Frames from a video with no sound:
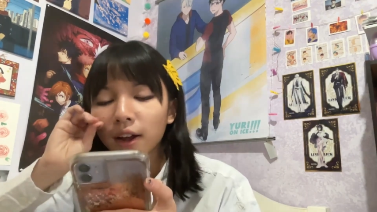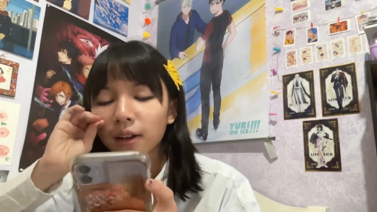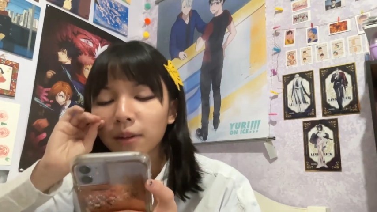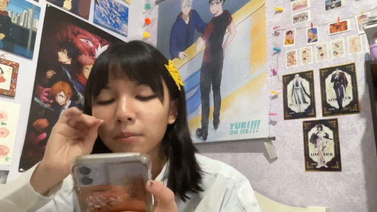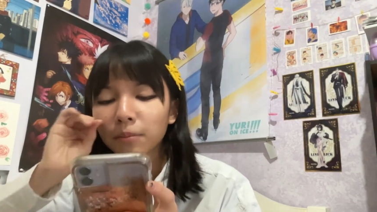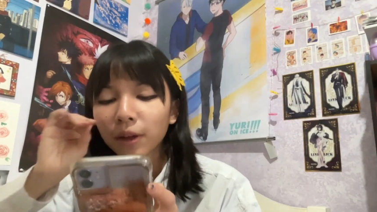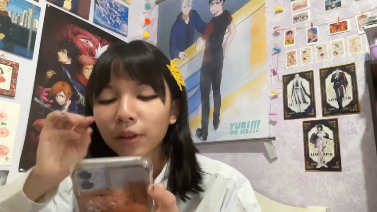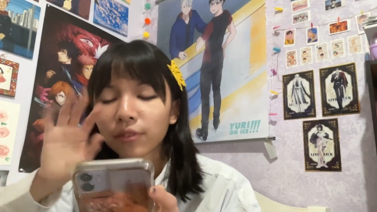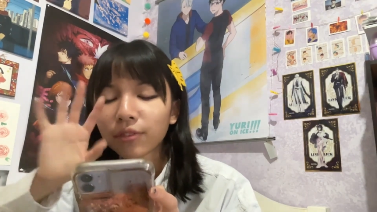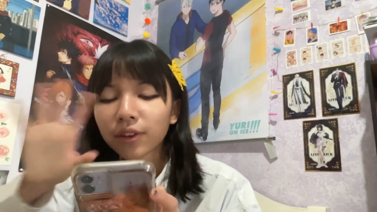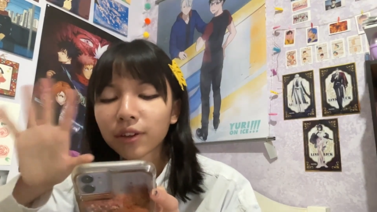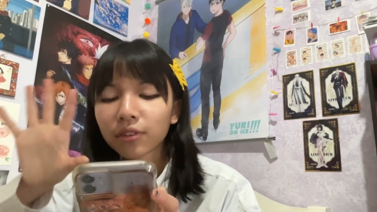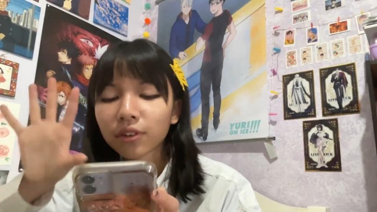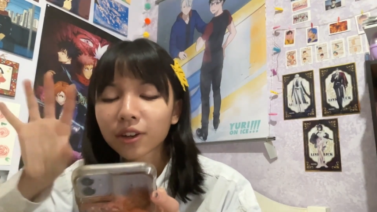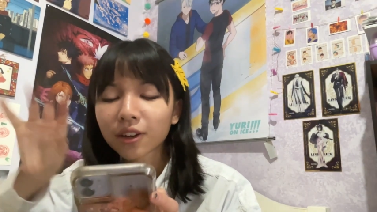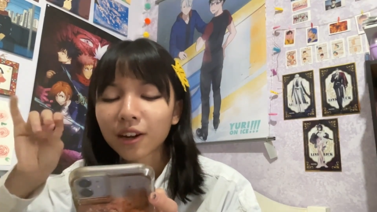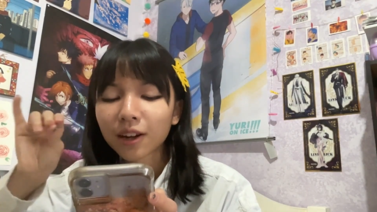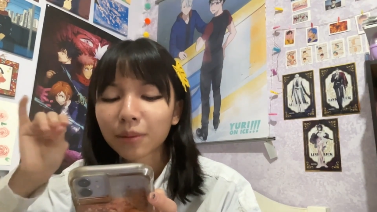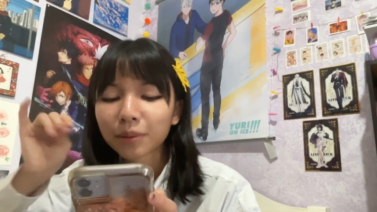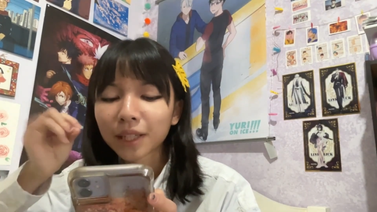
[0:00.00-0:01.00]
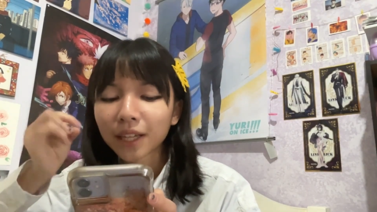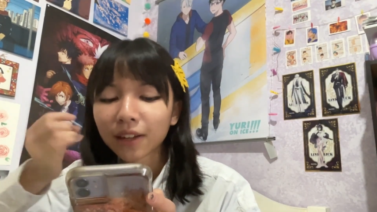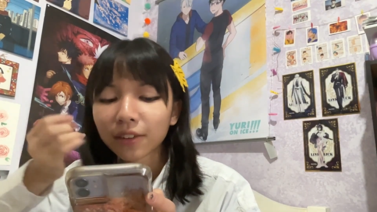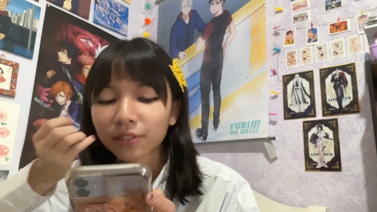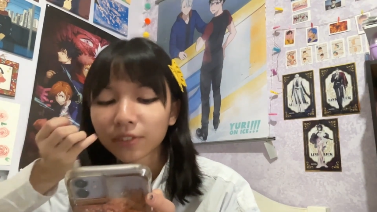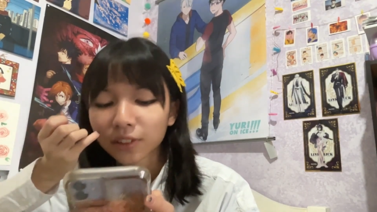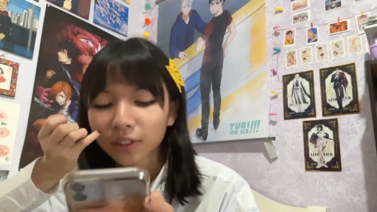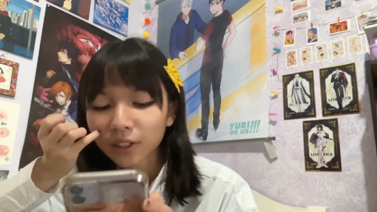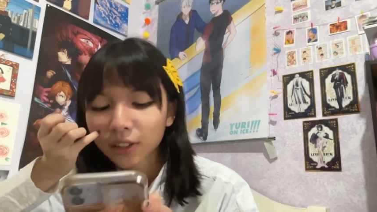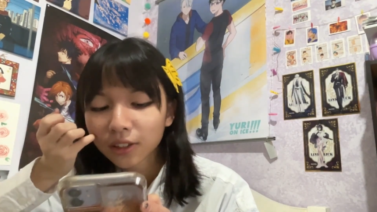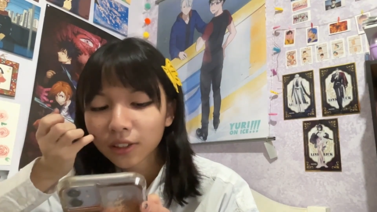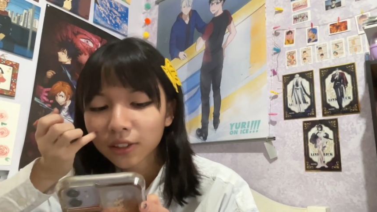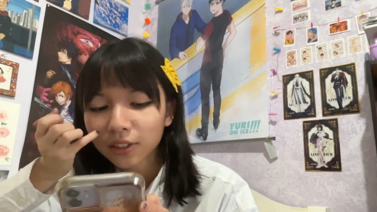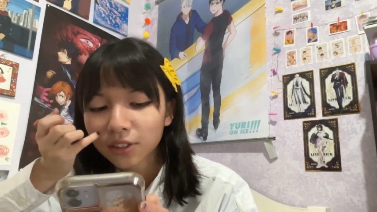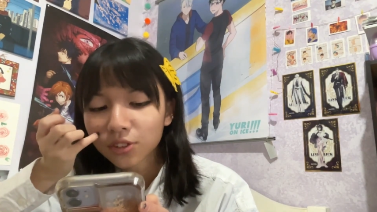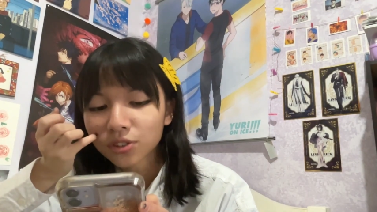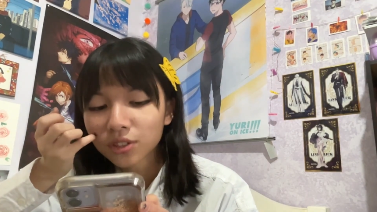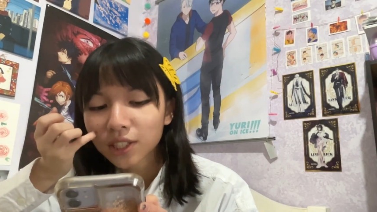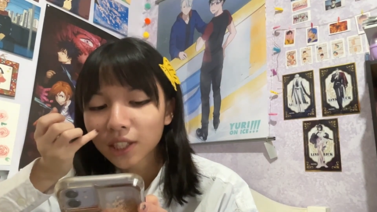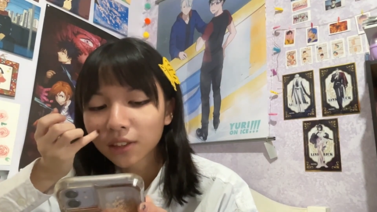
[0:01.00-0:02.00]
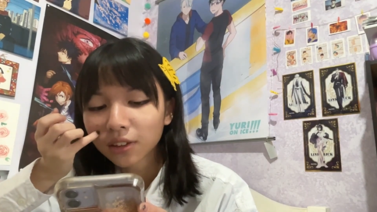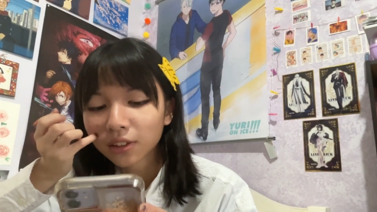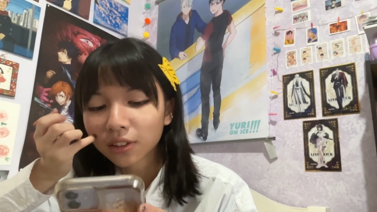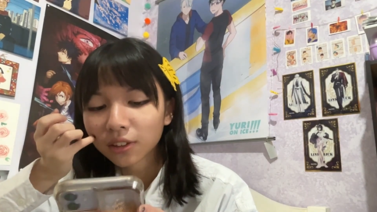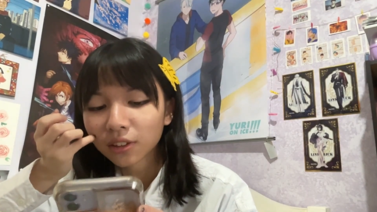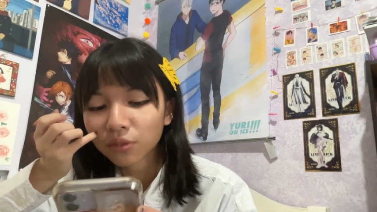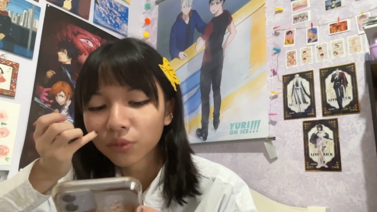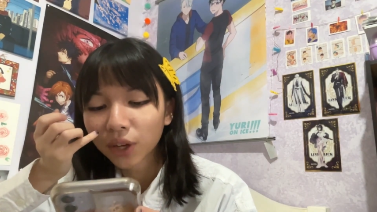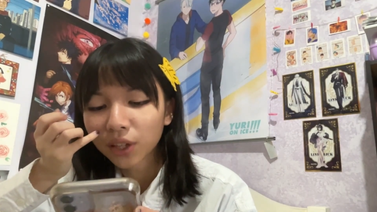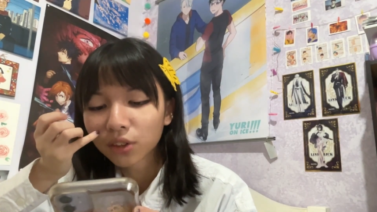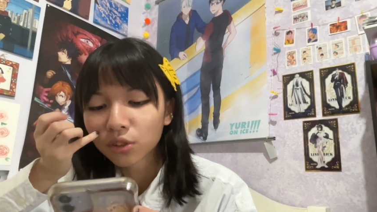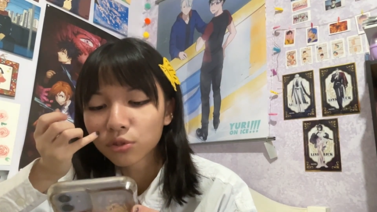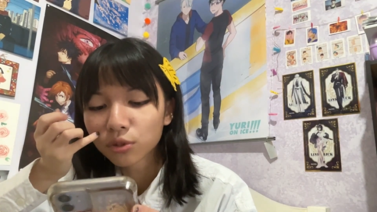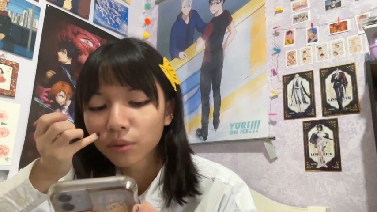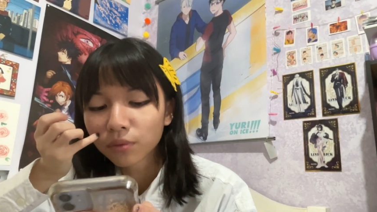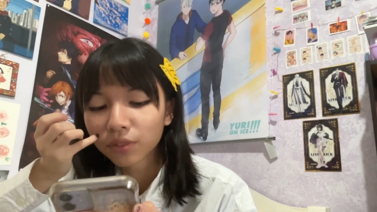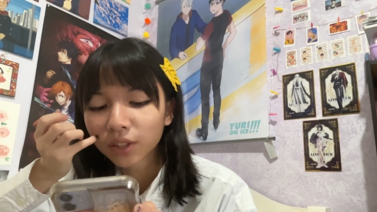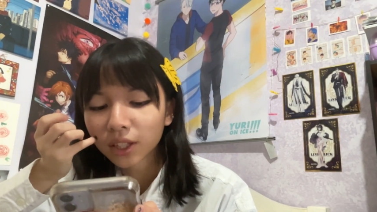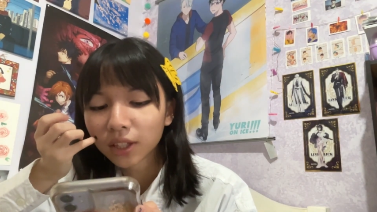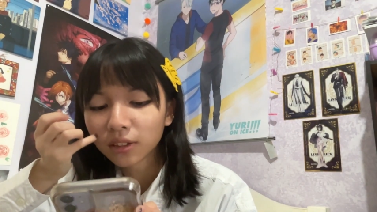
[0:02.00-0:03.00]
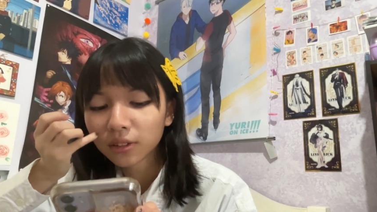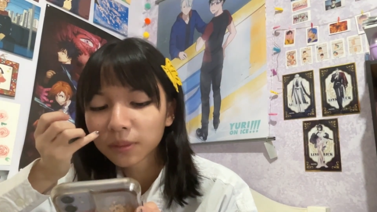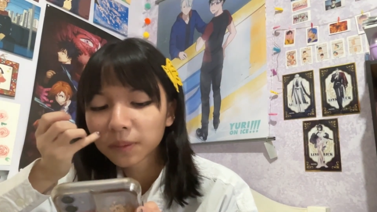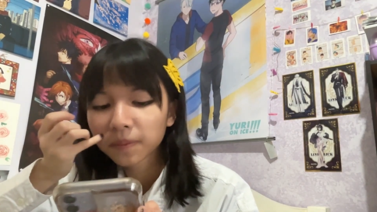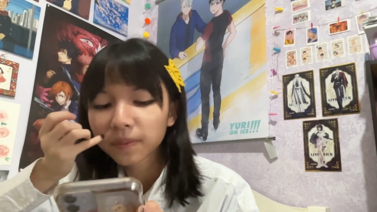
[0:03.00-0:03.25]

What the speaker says: My favorite comment ever. This is on the Rate the Drip video.